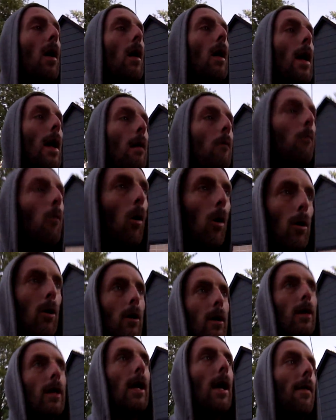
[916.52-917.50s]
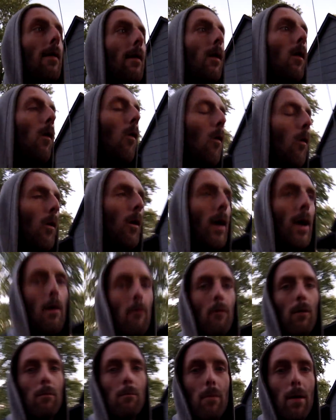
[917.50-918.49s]
and water together, or it
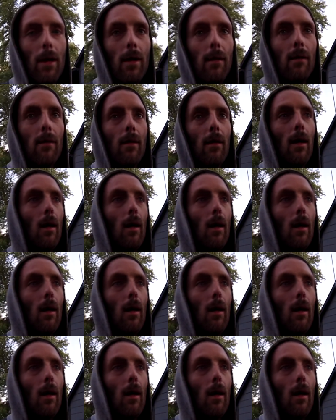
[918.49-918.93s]
would mix,